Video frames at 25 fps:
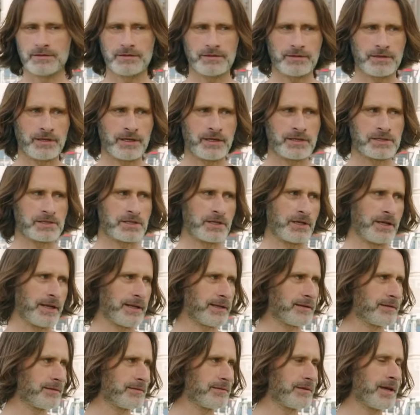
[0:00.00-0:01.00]
You know, so
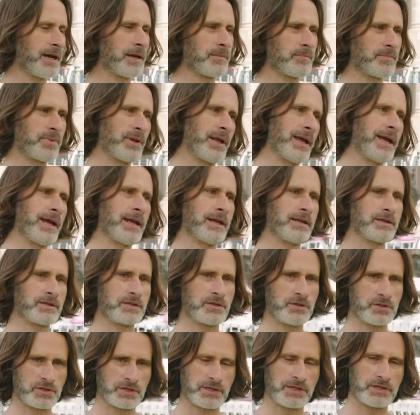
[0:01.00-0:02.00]
like
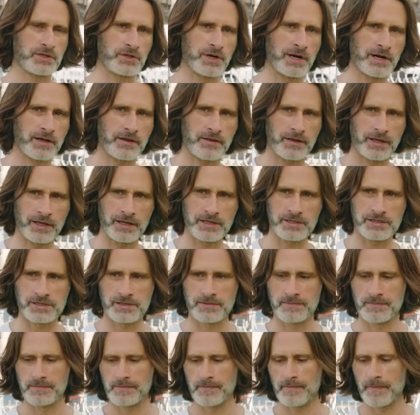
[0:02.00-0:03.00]
unplanned, usually drunk
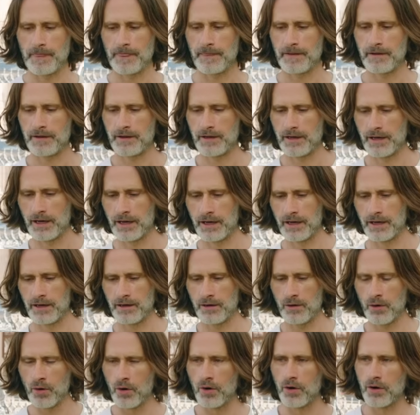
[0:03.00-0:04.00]
things.
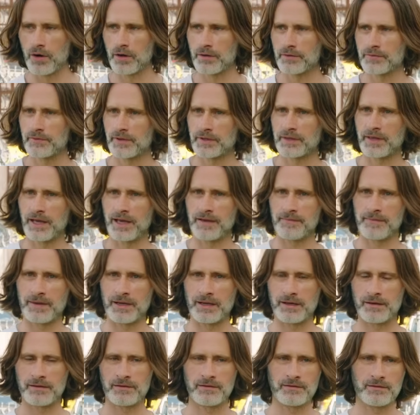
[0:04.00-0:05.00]
Or that they've
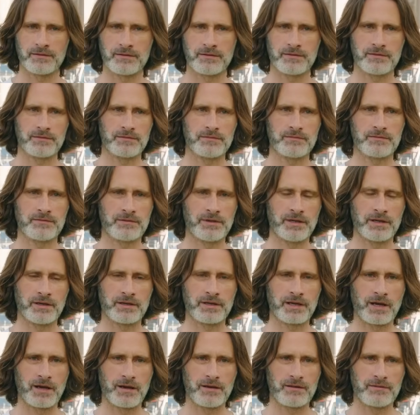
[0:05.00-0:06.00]
been, you know,
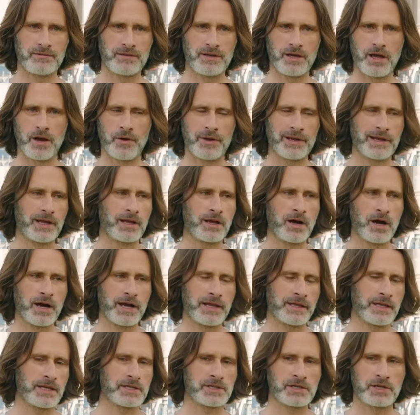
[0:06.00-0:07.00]
knowing a
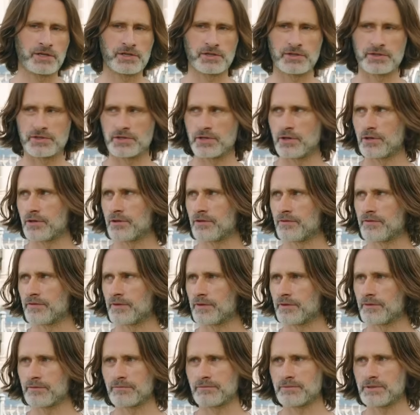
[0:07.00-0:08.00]
guy in their social circle
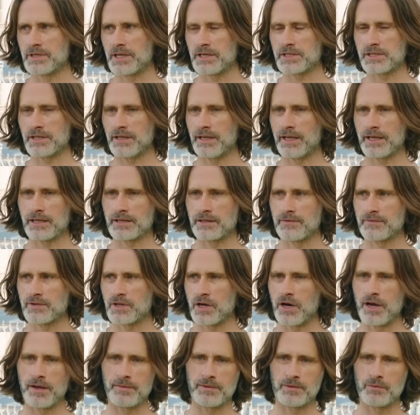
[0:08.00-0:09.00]
for a decent length of
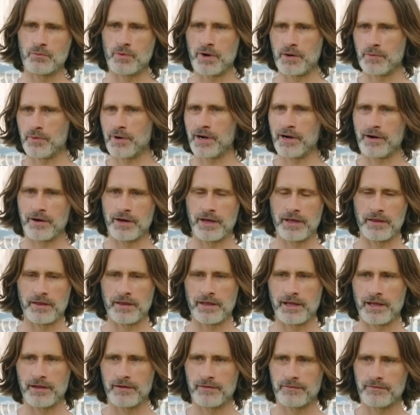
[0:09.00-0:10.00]
time, and one way or
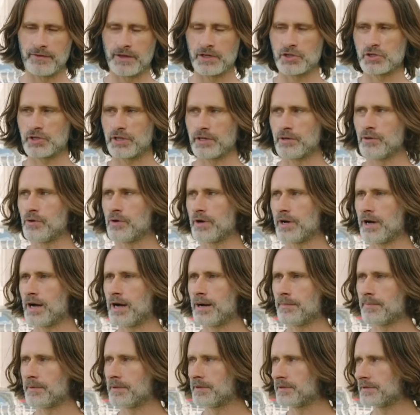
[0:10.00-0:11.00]
another they eventually hook
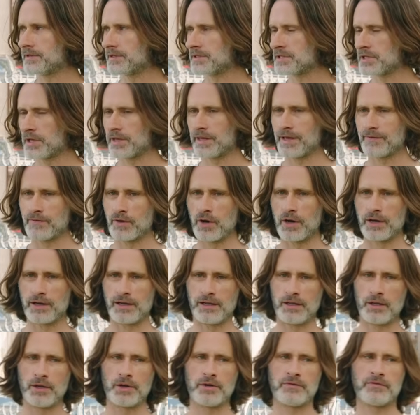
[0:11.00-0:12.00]
up, and so they've
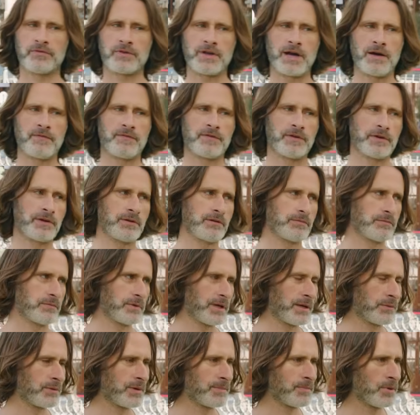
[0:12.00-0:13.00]
got a lot of comfort
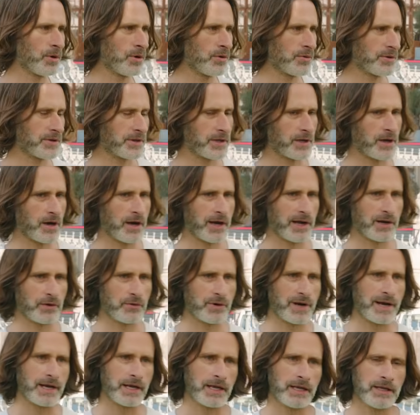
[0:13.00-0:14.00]
and rapport with the guy
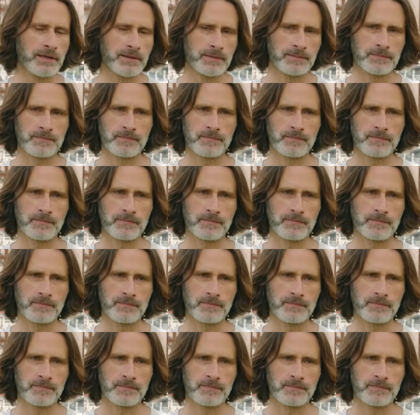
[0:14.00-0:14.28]
already.